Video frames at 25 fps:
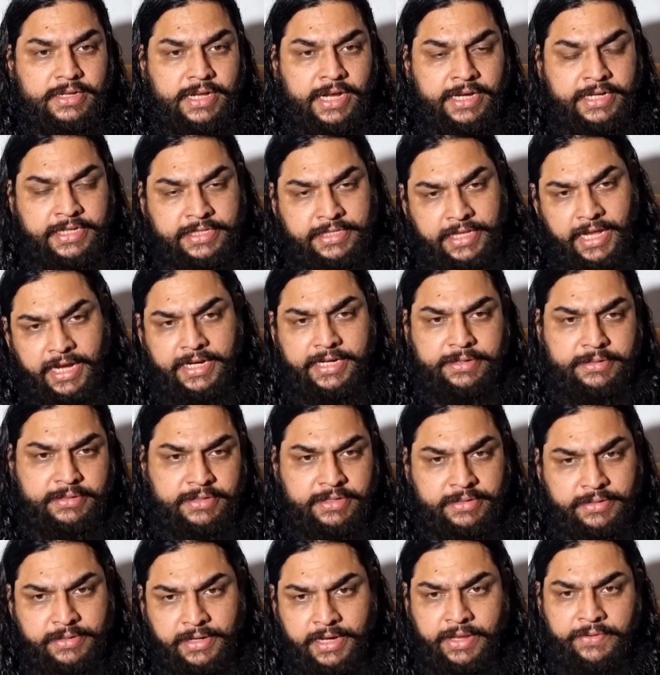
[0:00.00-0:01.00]
And in
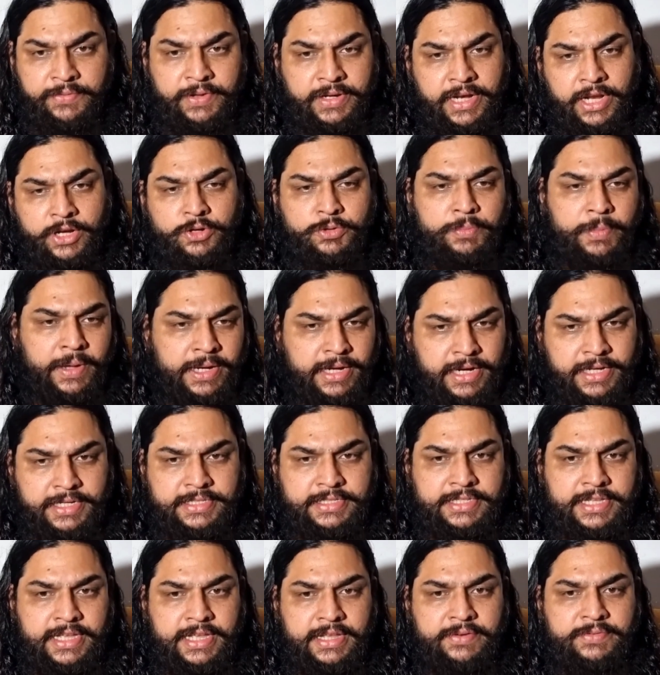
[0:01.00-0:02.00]
that, even Anumana
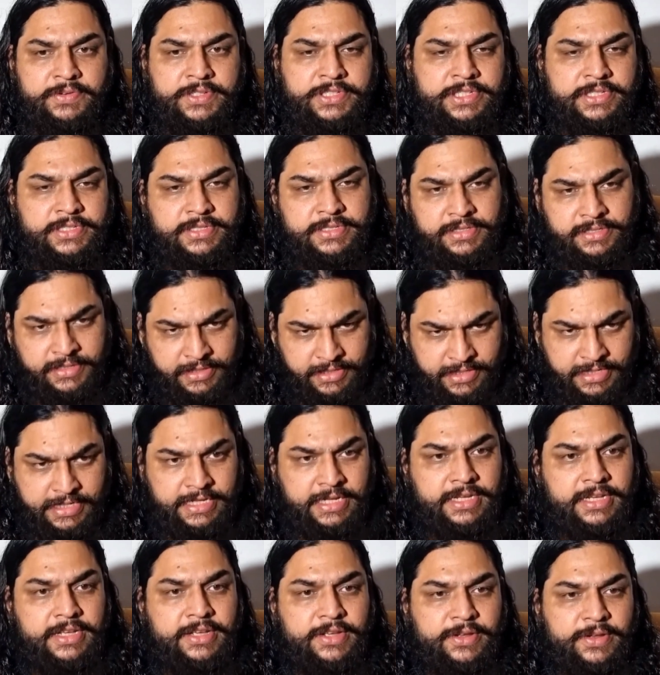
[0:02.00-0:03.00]
is there, which is
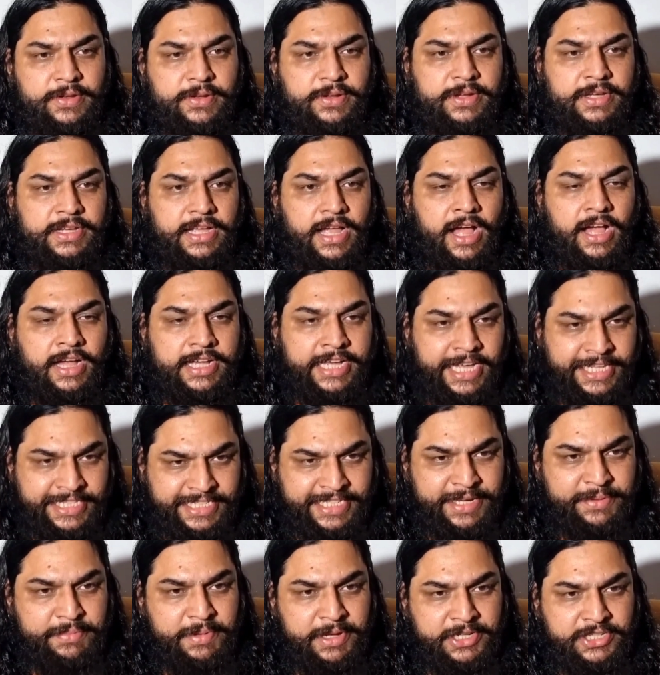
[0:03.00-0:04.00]
a
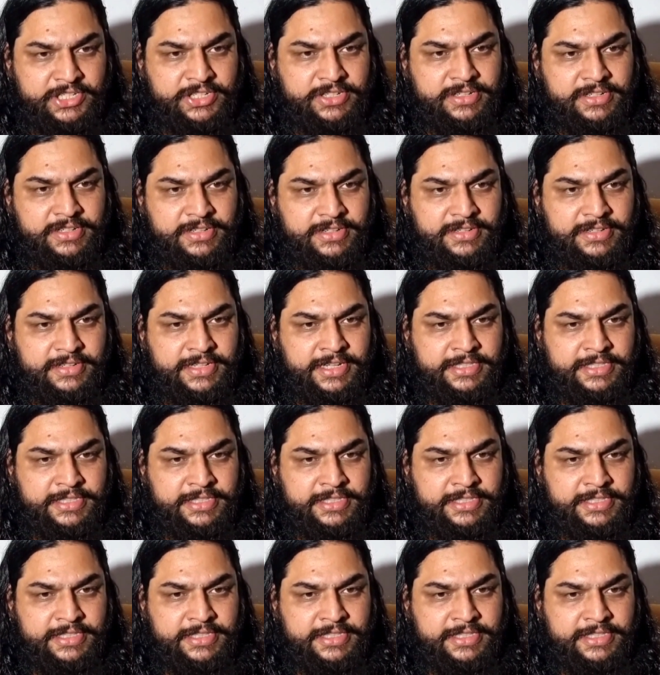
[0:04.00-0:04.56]
guesstimation.